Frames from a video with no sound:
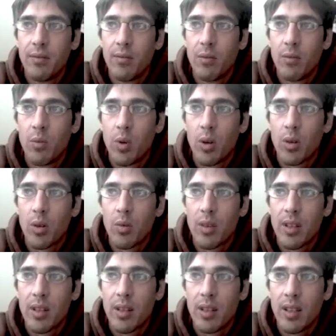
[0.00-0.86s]
work
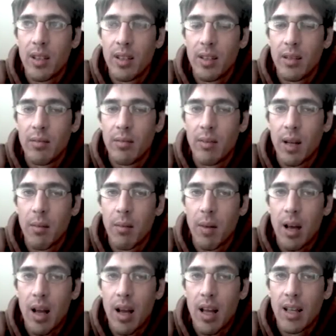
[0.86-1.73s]
with in, in my
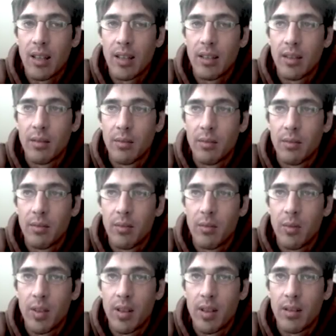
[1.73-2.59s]
mind
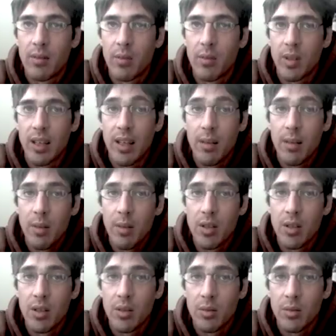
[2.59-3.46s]
with, with
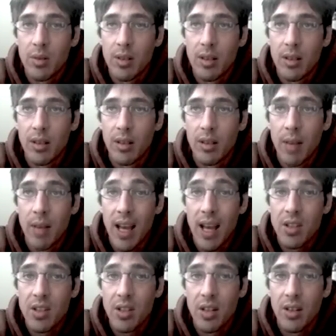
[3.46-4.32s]
images, with the
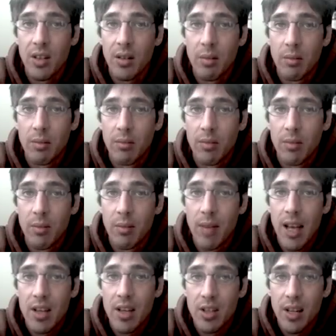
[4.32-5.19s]
imaginary
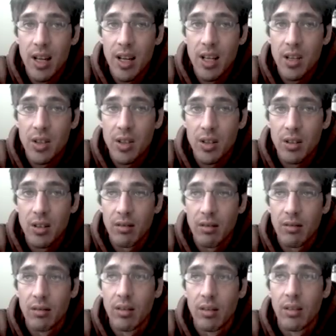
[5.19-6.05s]
imagination,
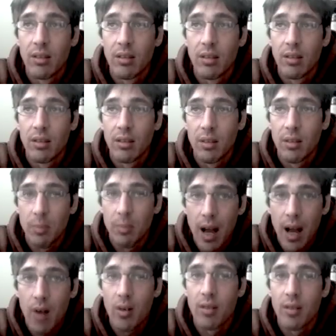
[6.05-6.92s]

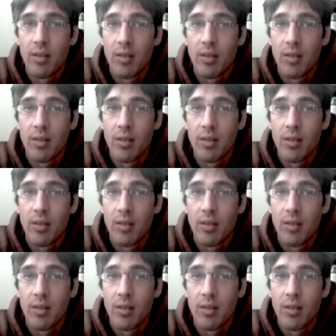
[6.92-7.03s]
power of